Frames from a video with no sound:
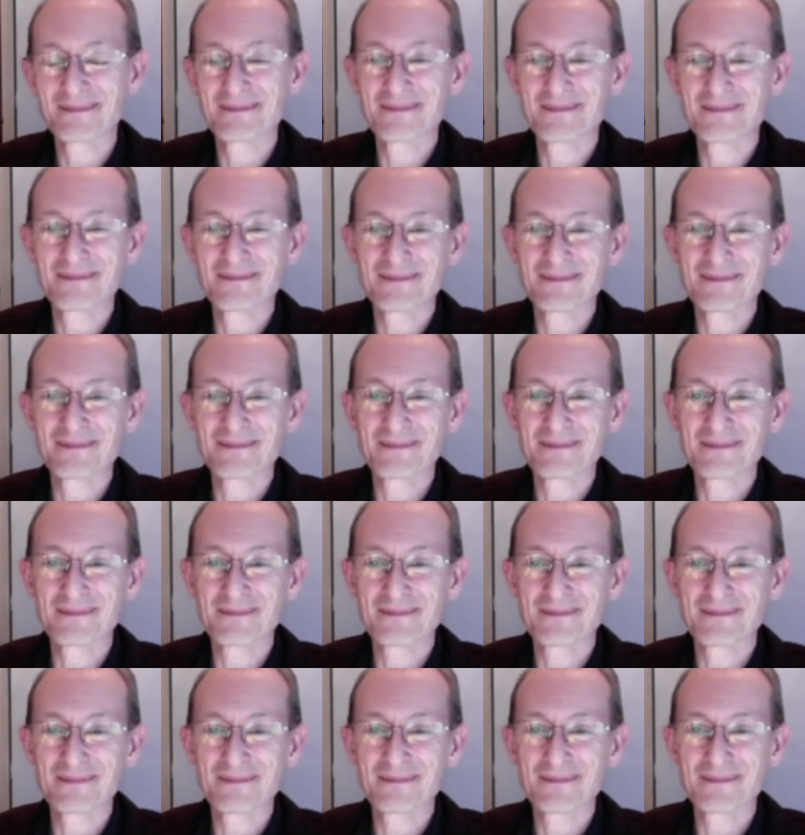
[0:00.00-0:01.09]

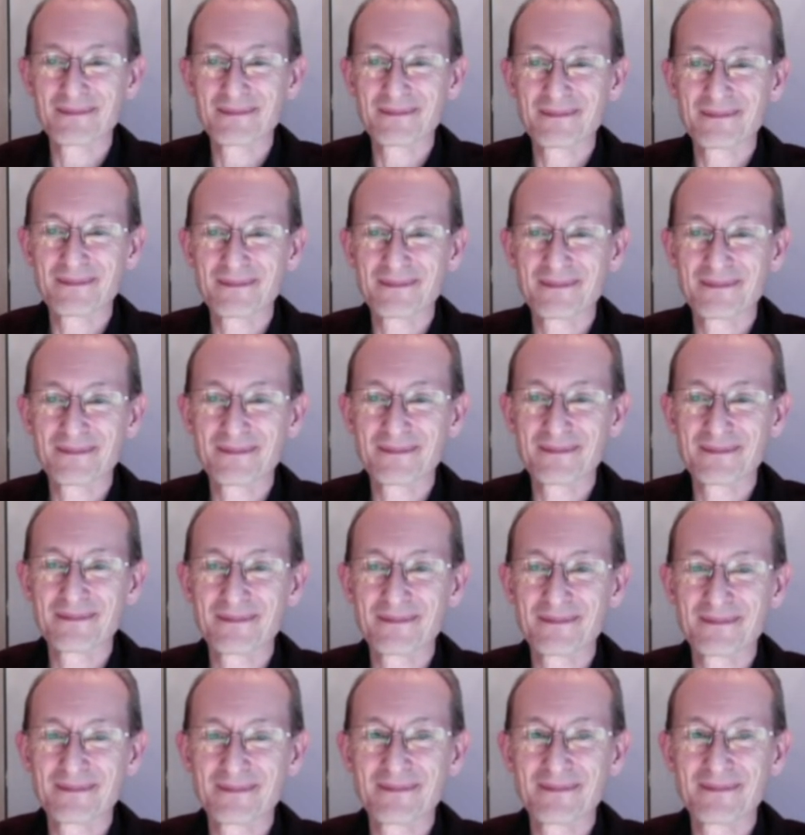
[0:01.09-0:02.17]

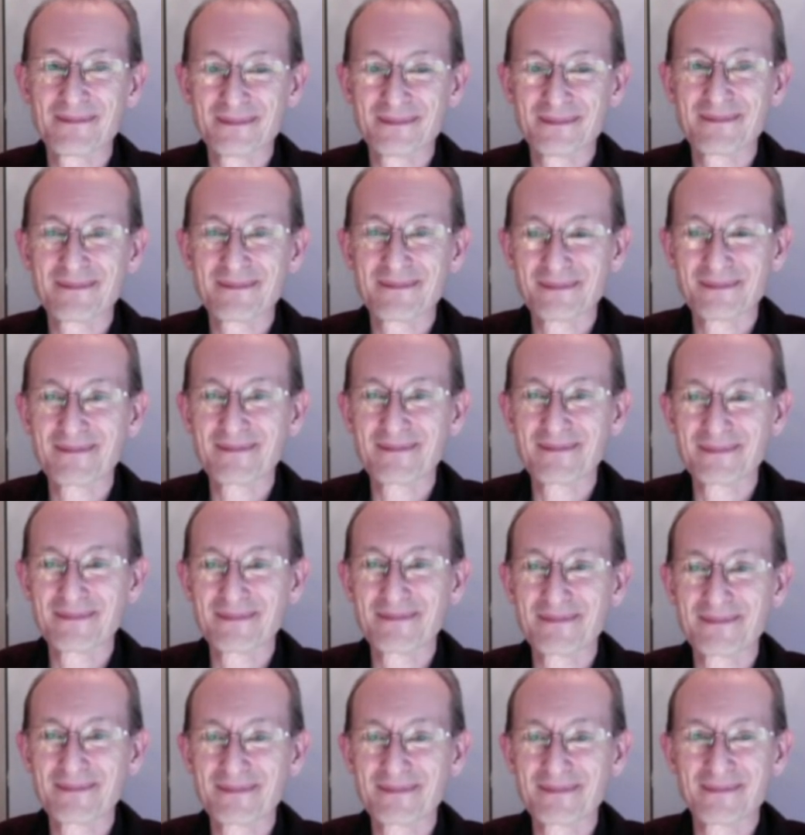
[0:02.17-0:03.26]

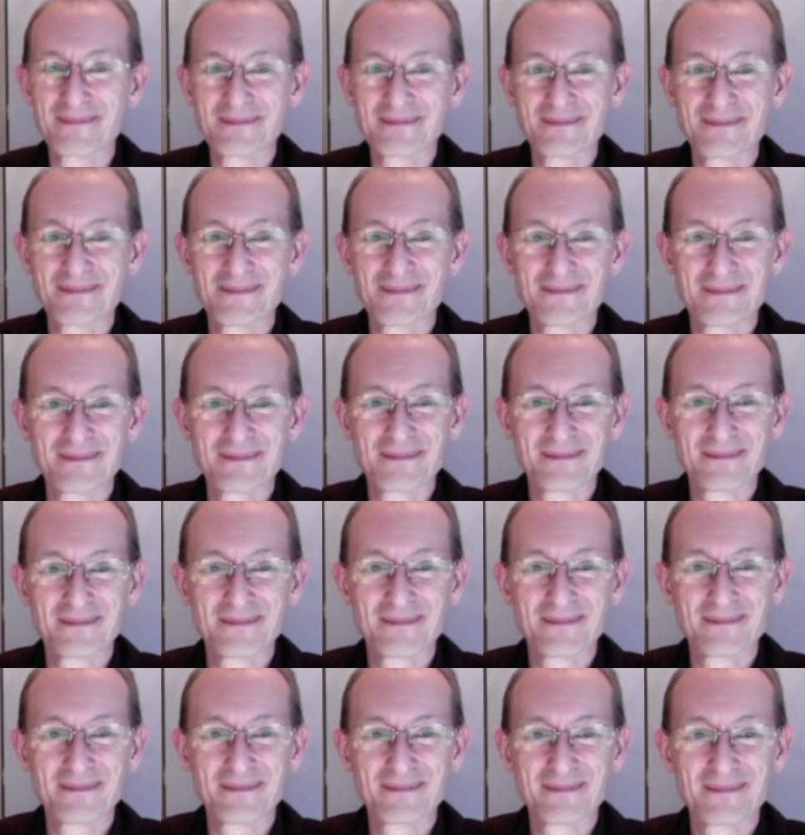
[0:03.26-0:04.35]

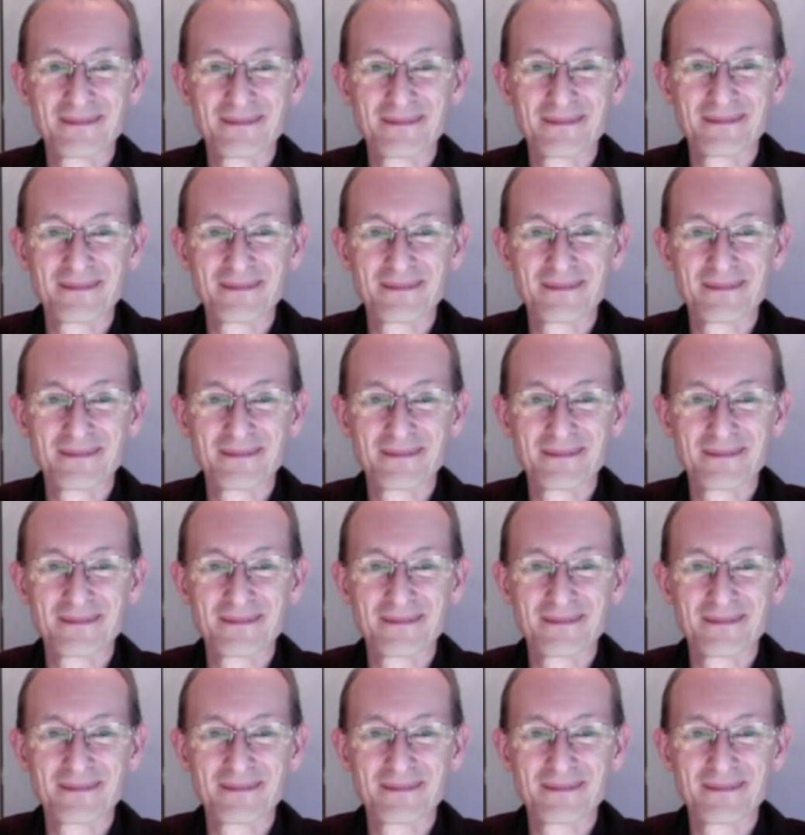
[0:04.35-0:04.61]
[no speech]